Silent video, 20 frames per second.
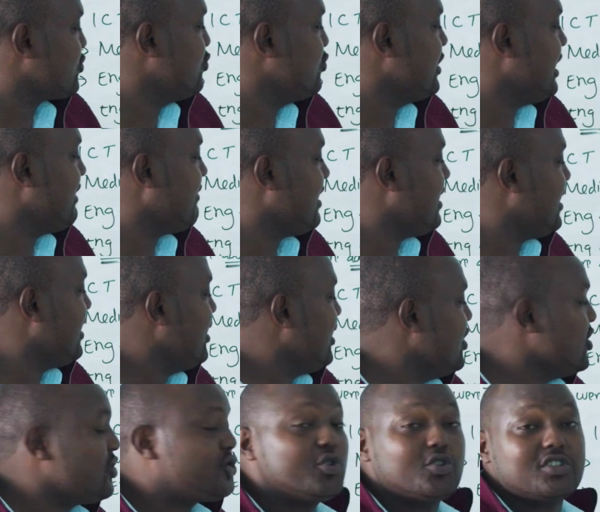who
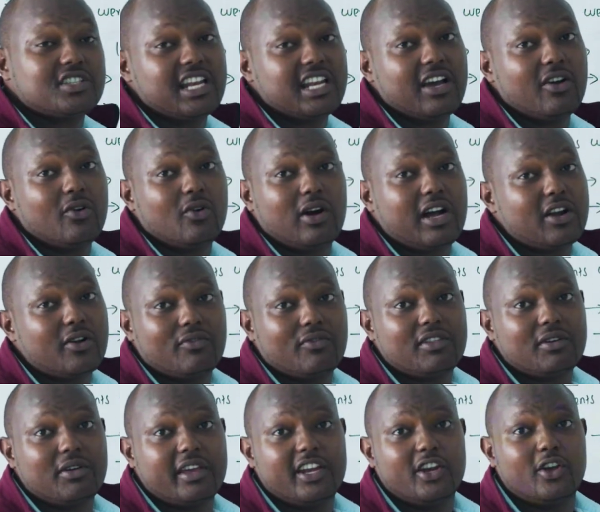never chose
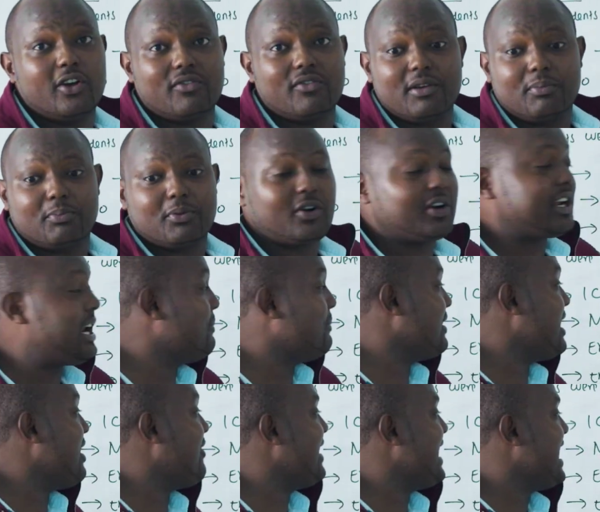any of the program.
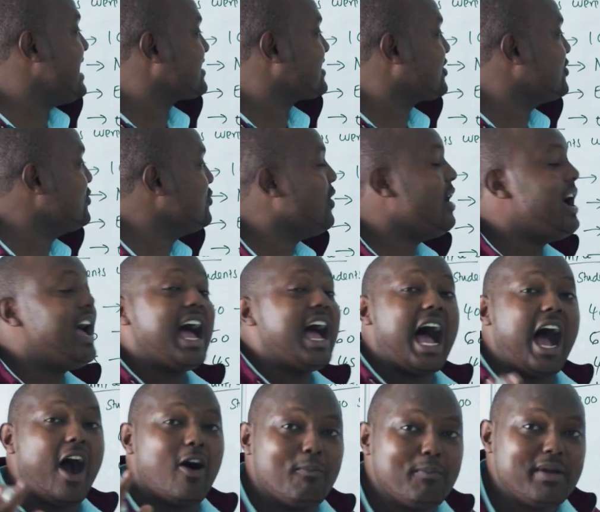Now I ask you,
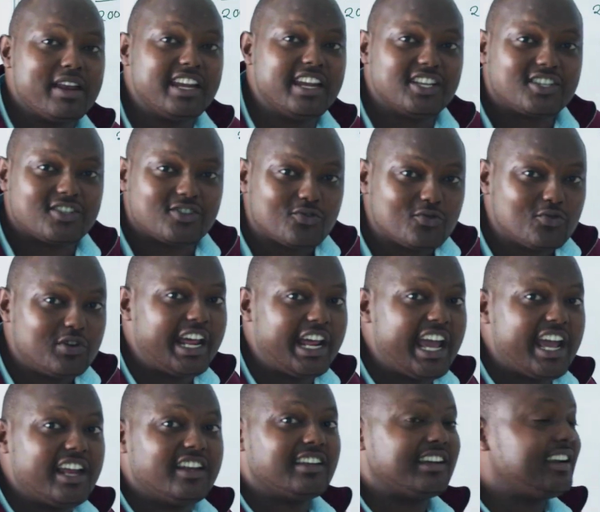how many
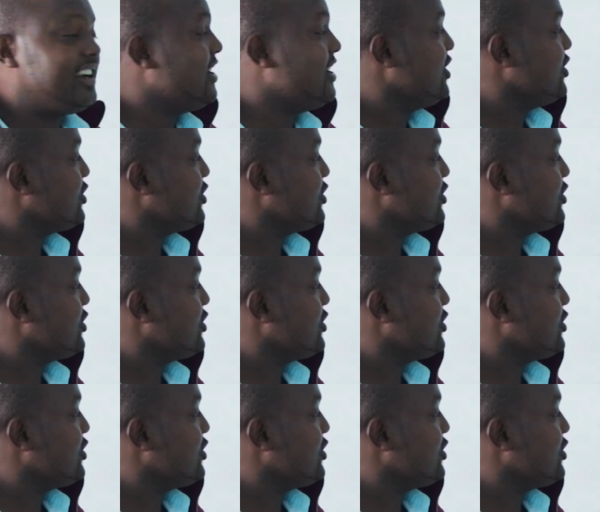students